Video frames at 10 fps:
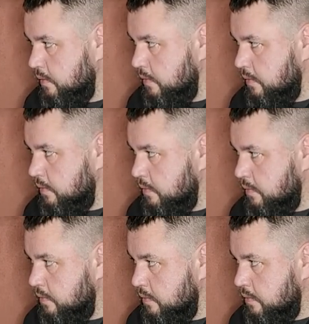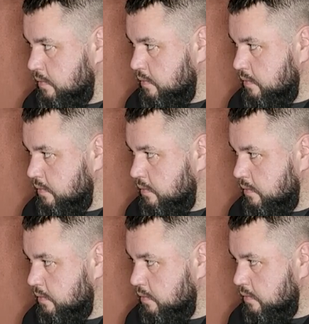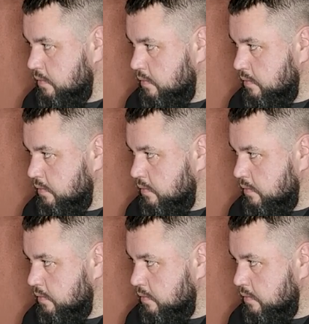(not speaking)